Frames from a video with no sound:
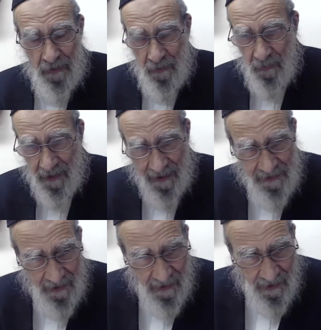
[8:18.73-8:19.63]
to
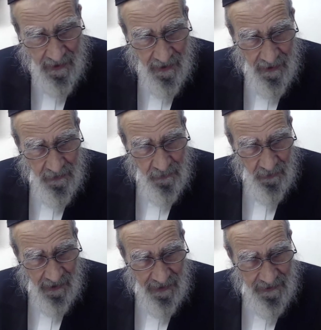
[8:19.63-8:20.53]
get to
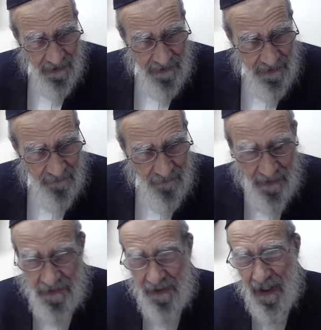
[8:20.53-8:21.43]
get this,
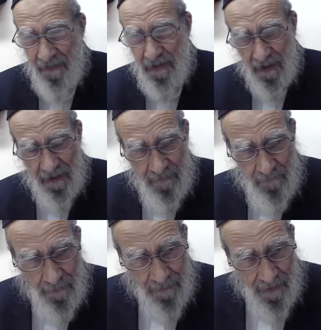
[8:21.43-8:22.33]
this clarity.
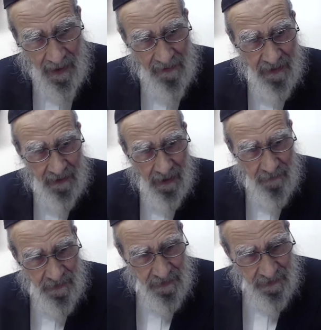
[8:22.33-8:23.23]
I think I
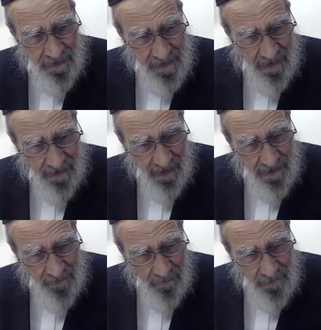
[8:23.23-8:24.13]
was
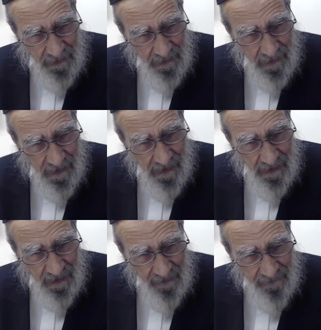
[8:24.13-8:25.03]
disconnected from the
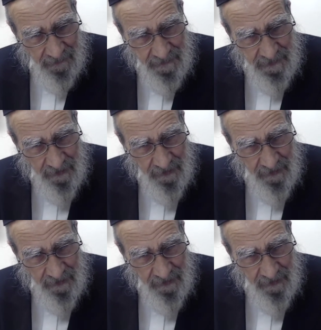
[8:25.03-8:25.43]
conference.